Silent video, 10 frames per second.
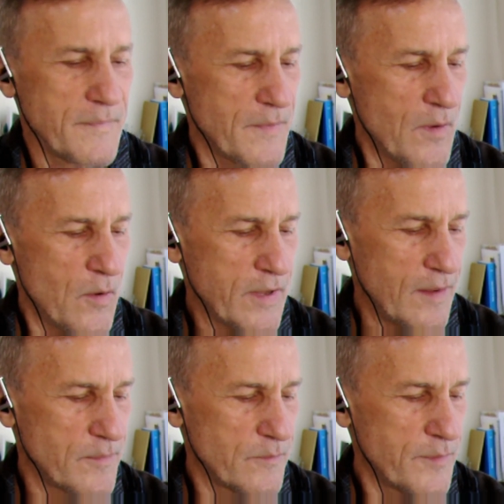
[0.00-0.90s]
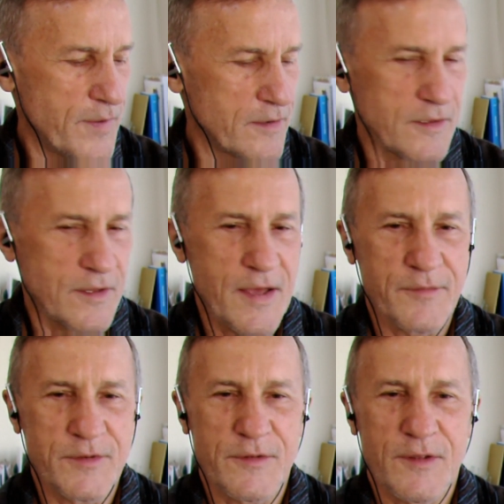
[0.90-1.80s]
okay, we've had a lot
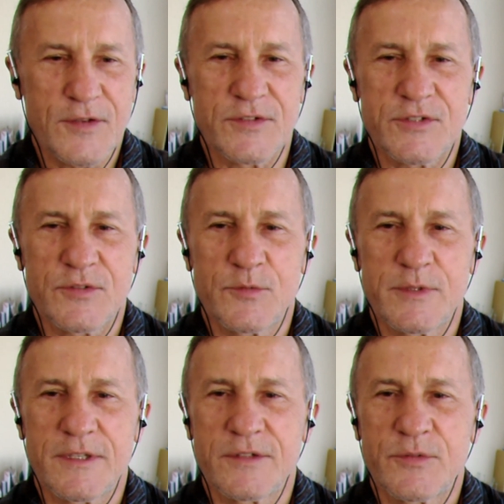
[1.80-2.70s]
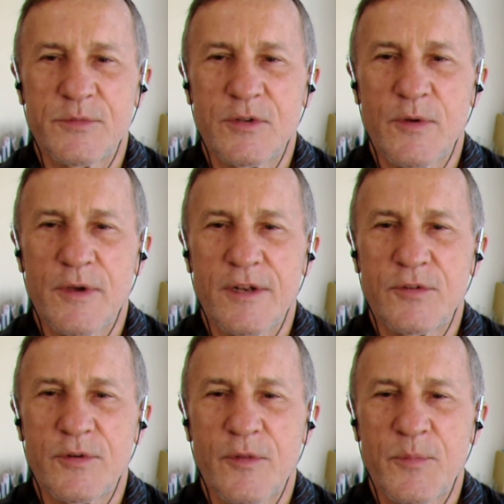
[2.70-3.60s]
of discussion. Should we go on and
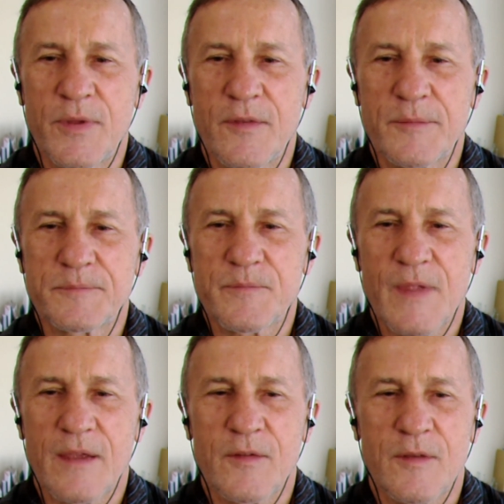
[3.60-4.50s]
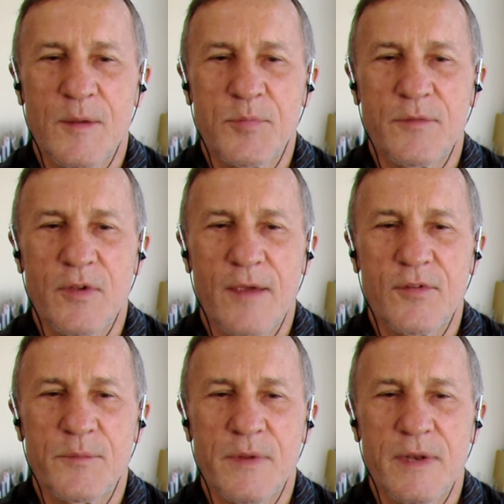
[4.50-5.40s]
do another piece? Because a couple of you
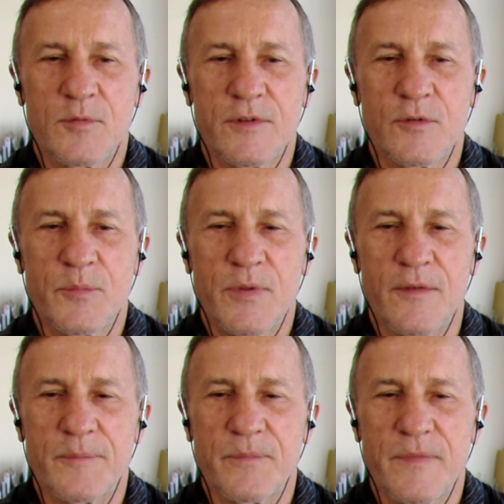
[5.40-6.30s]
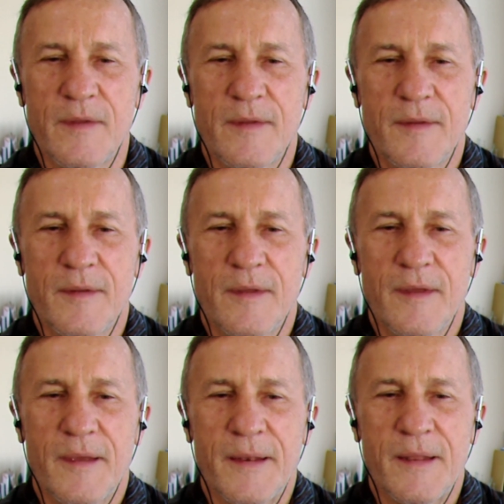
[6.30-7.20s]
haven't been able to do a piece.
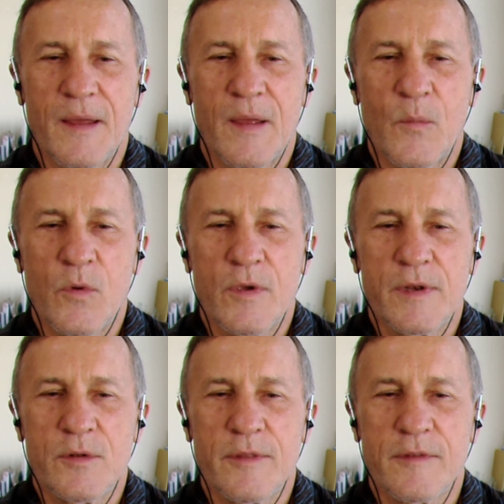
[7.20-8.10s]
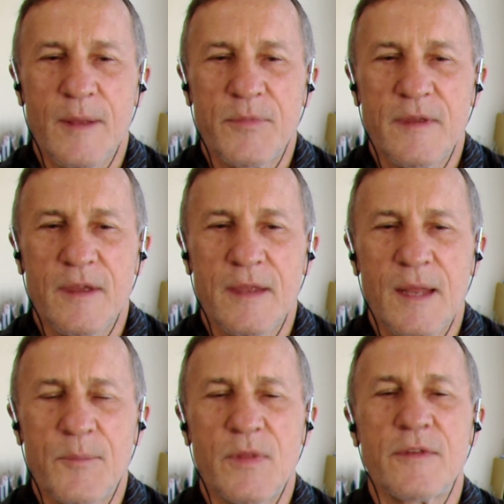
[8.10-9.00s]
And we're going to do the same thing
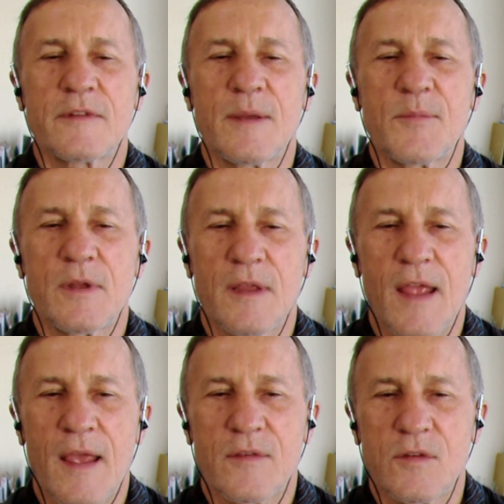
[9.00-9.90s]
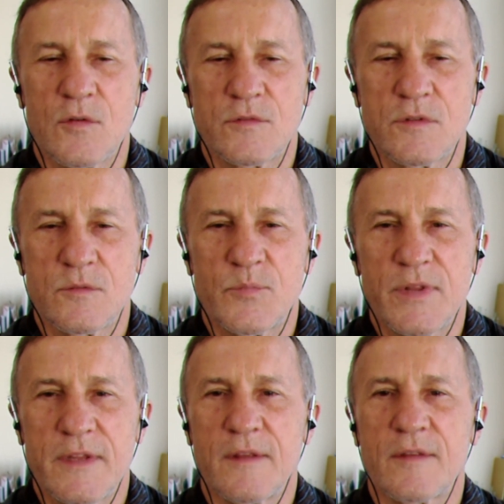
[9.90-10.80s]
again, but this time I'm going to ask you to
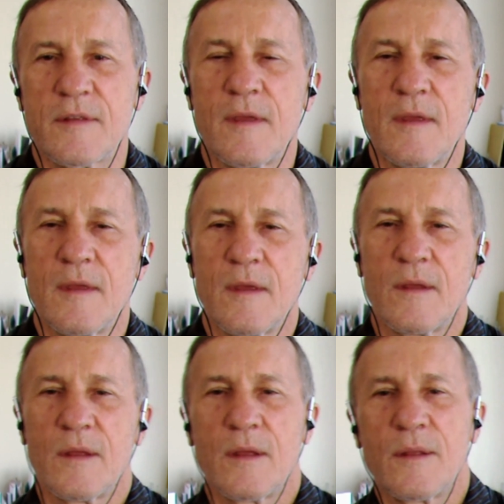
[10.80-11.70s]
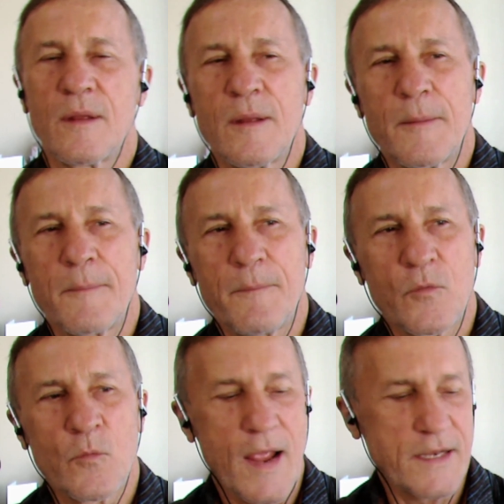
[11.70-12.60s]
please
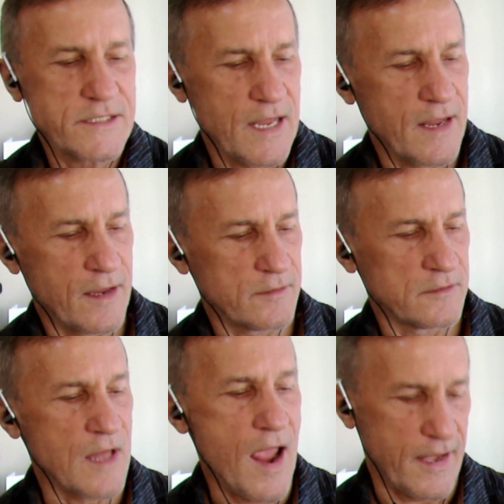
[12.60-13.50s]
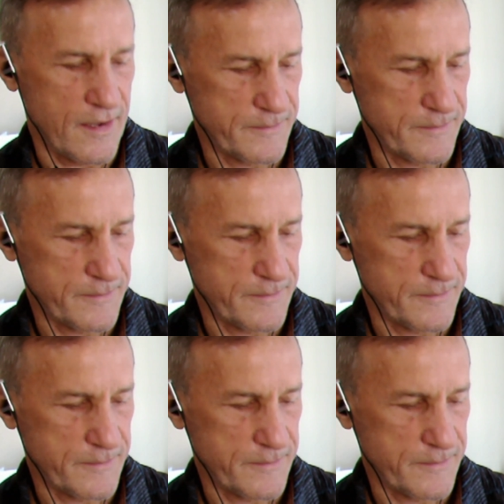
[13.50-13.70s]
write a line,